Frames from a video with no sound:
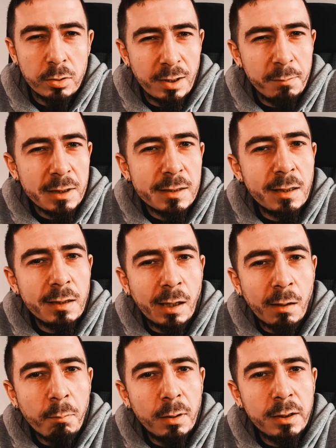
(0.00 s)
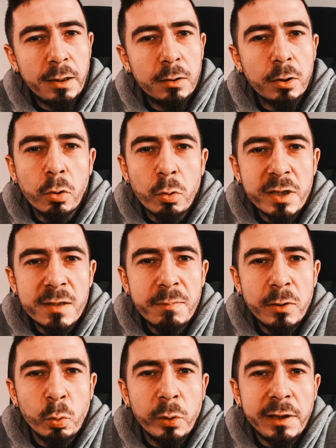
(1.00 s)
some extent humble, and always
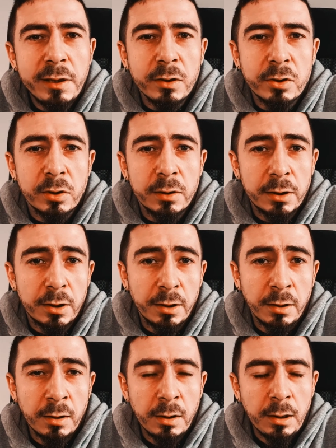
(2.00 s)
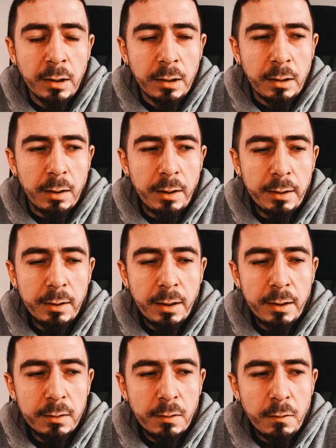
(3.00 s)
be willing to learn,
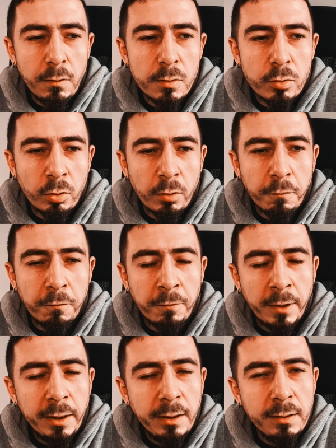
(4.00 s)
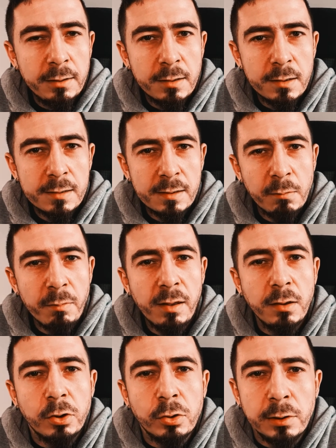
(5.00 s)
and sort of find
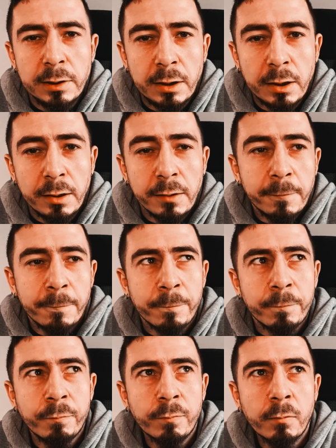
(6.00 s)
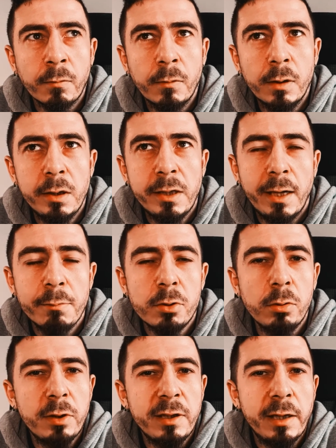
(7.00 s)
something to learn in
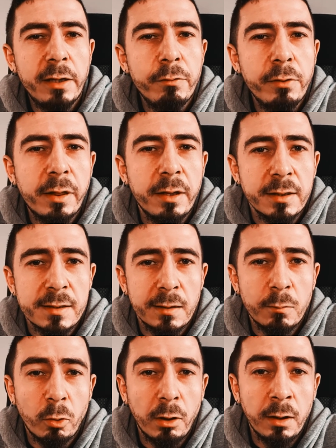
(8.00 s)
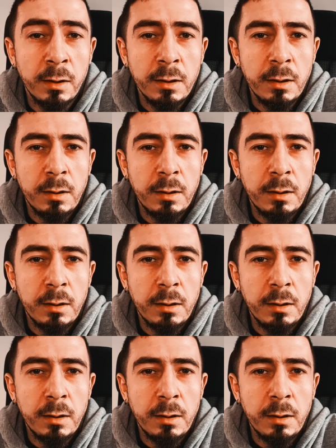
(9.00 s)
absolutely everything someone